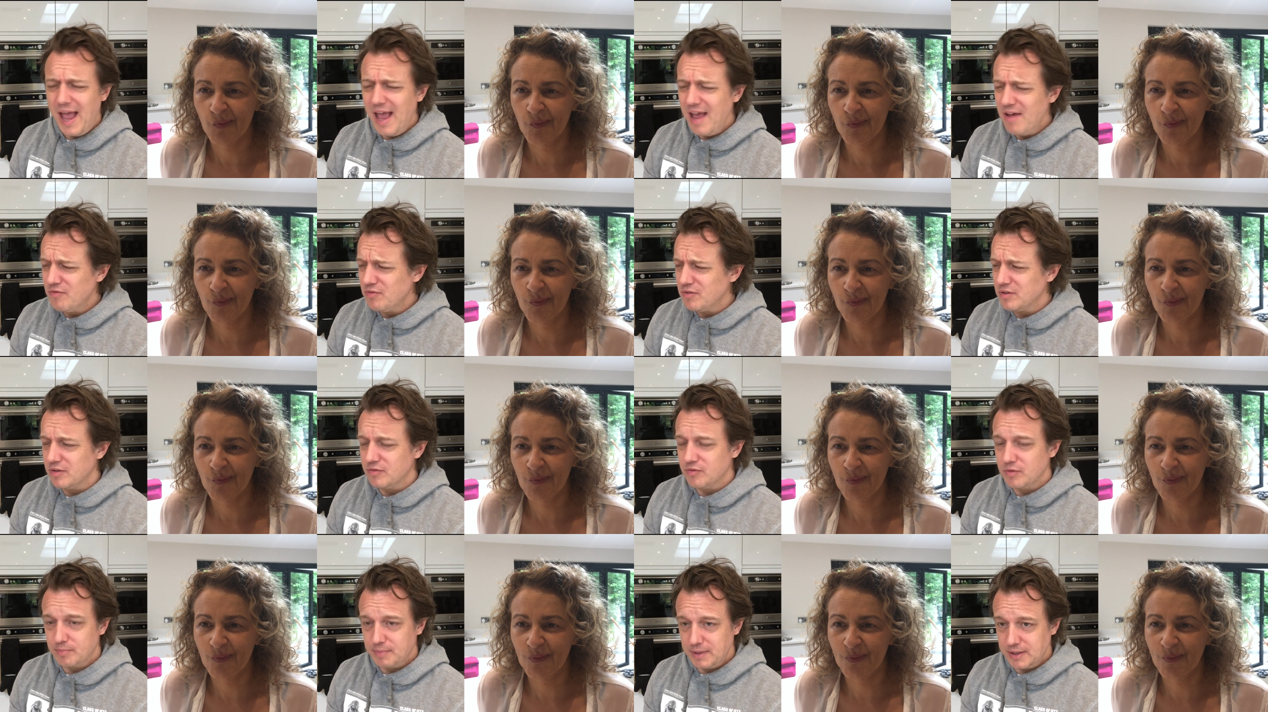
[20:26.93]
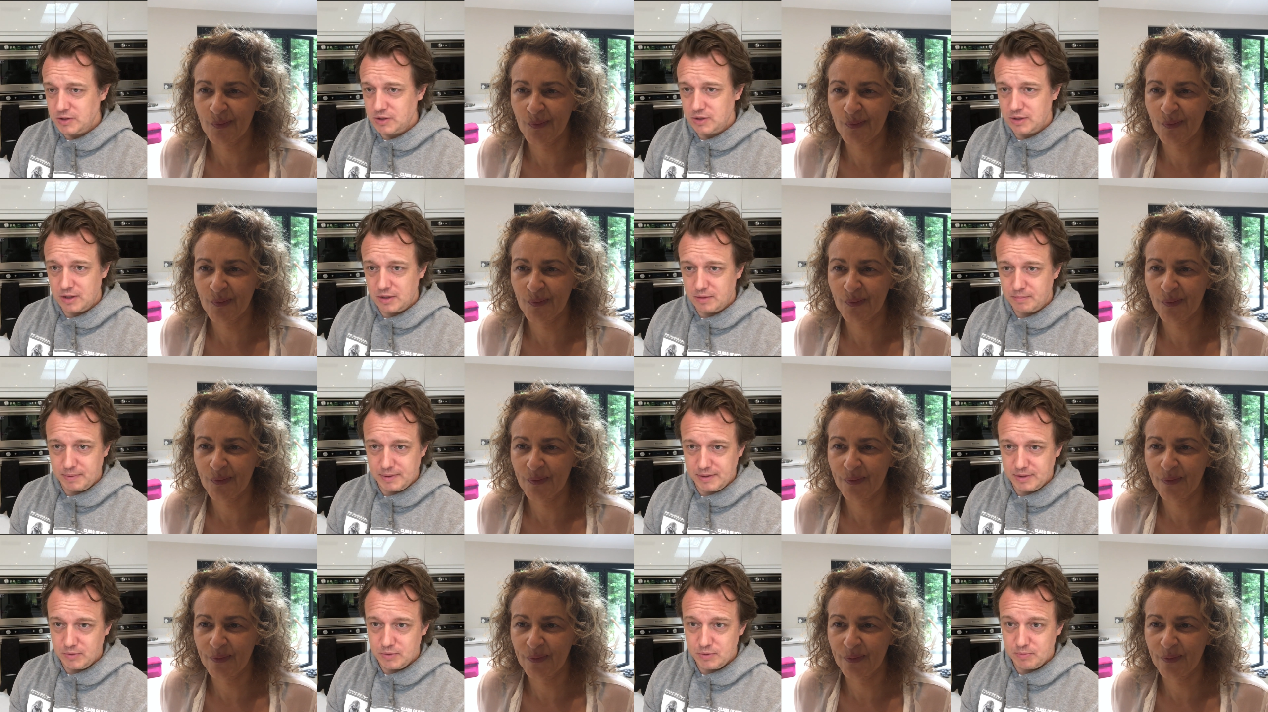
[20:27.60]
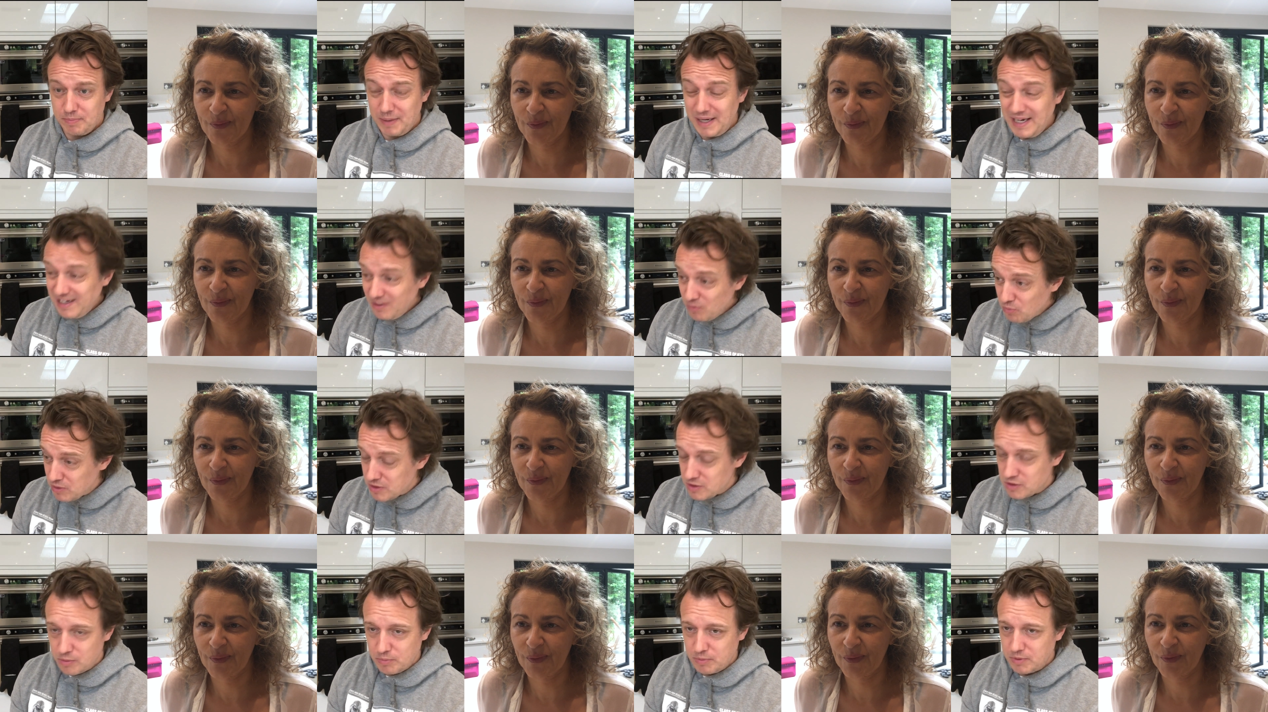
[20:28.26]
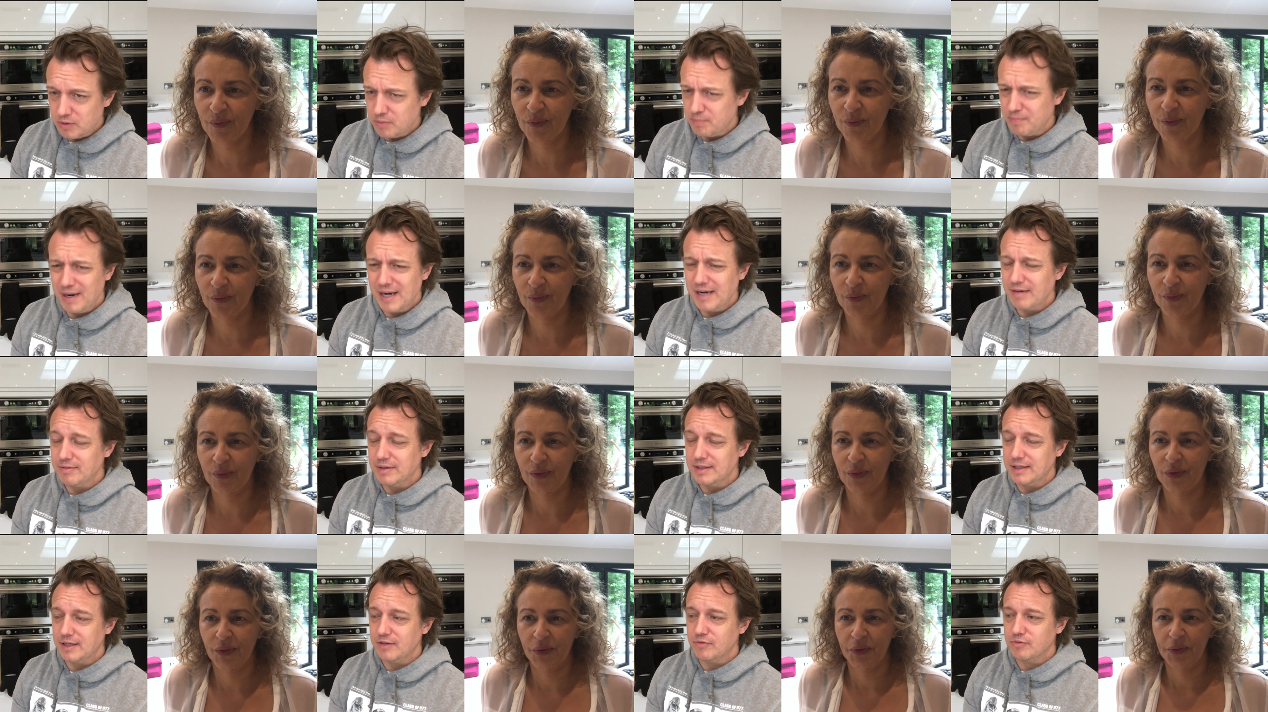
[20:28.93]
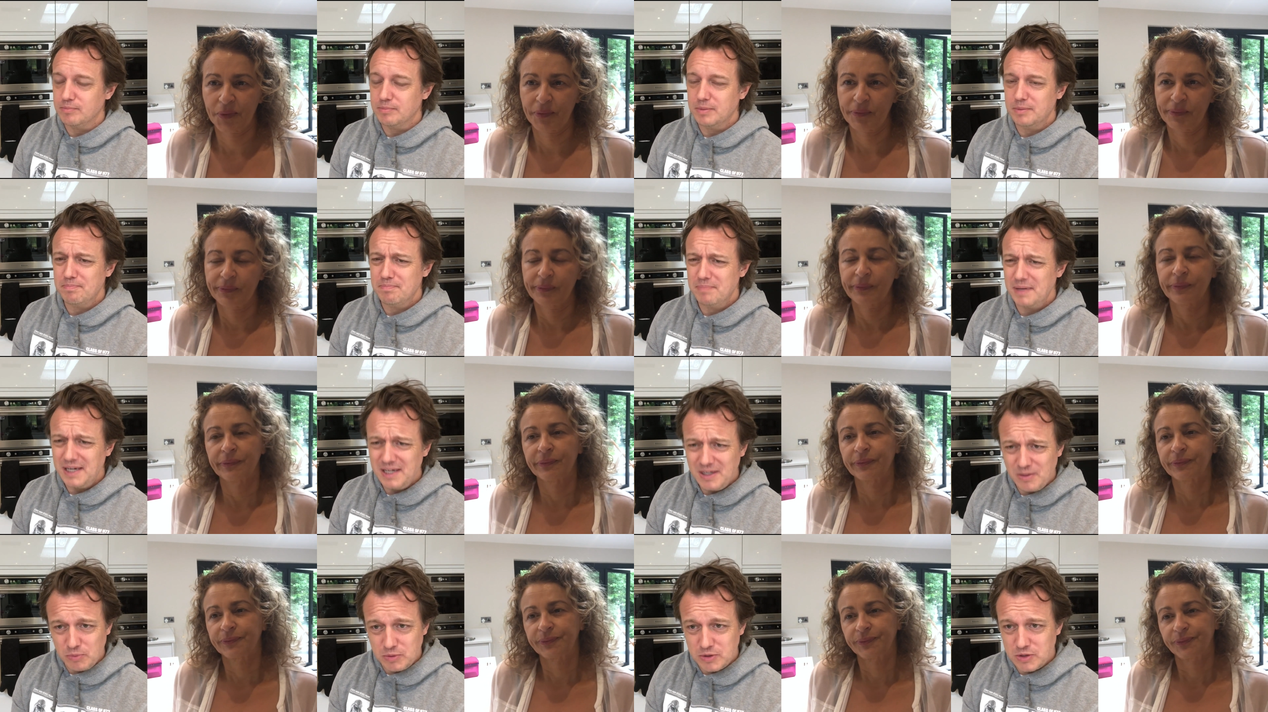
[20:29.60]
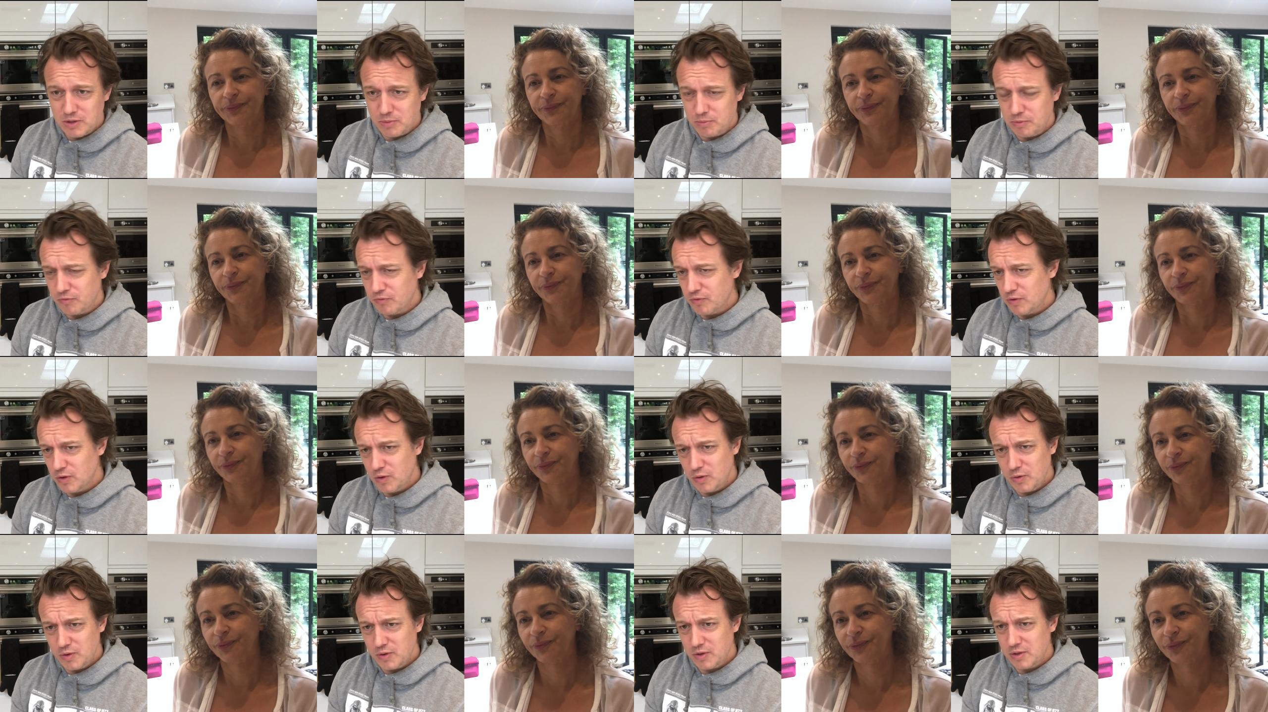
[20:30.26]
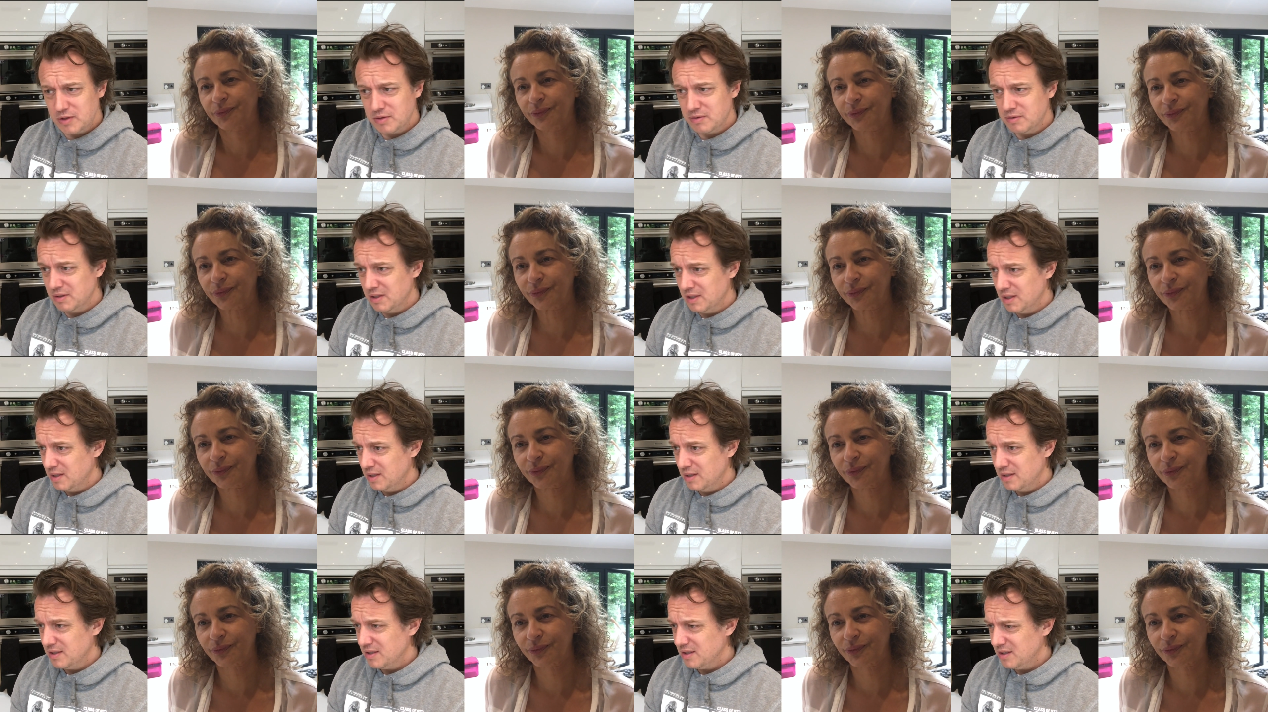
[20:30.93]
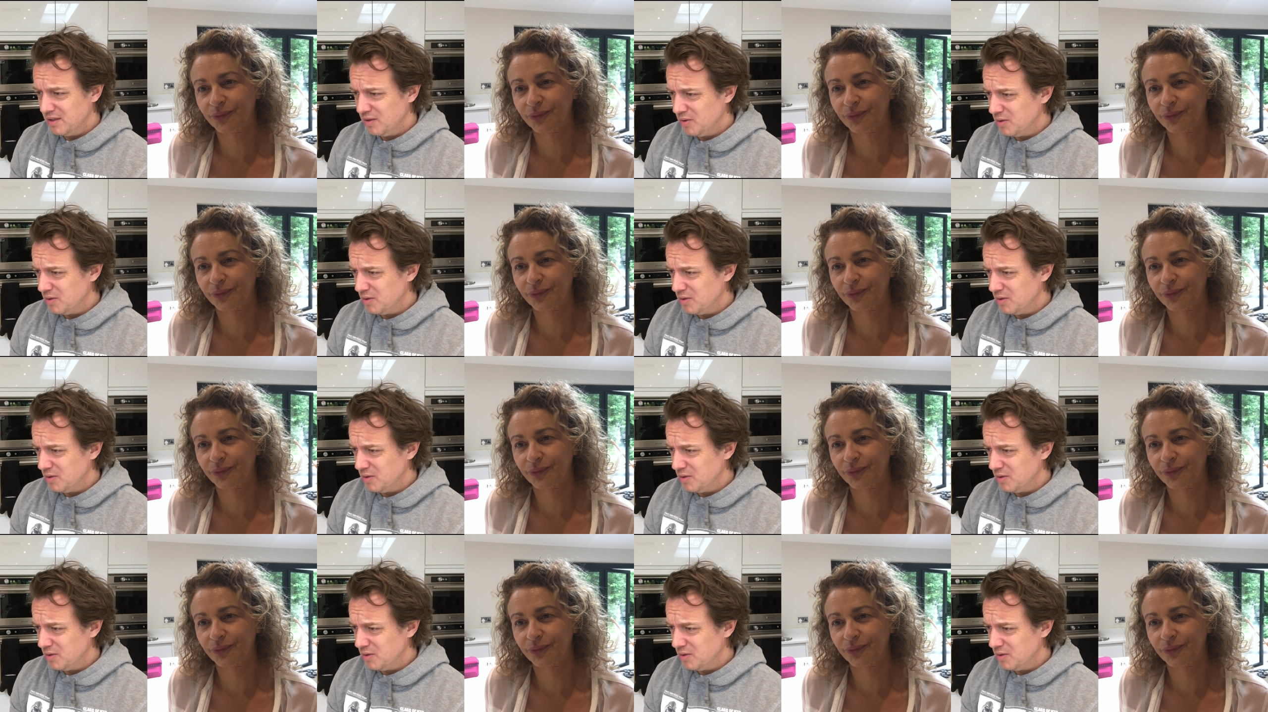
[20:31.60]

Speaker 1: ever have imagined I'd been, been with someone, not married even, but been with someone for longer than the